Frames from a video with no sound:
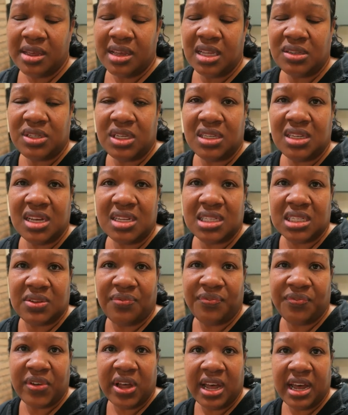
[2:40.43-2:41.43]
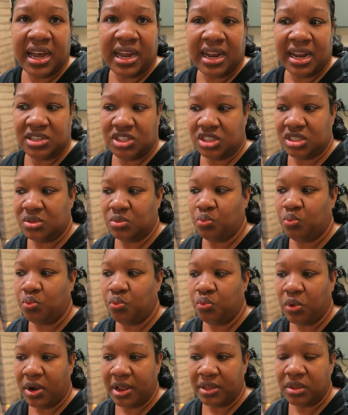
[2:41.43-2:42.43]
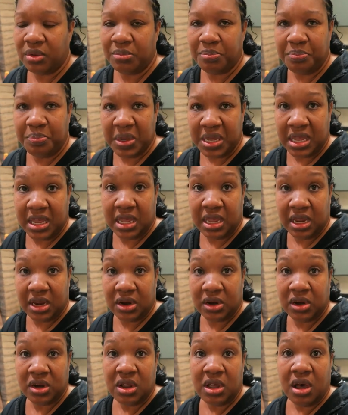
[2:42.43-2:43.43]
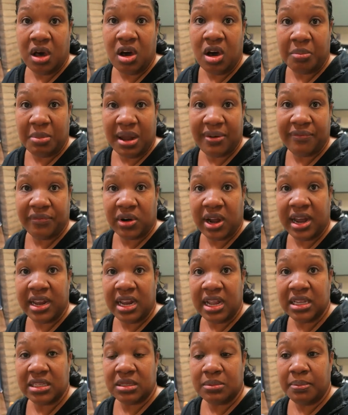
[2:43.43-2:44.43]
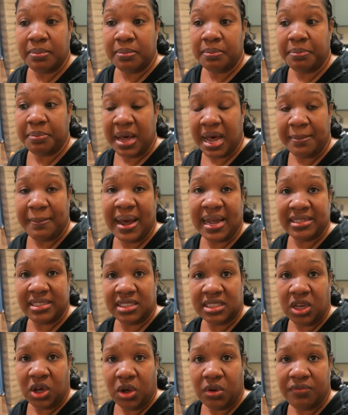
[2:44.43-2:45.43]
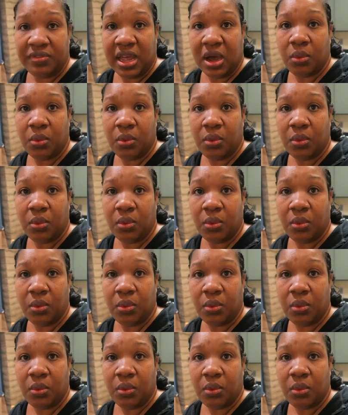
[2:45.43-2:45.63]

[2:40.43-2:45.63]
If she does, it's fine. I just rather be here on my Fridays by myself.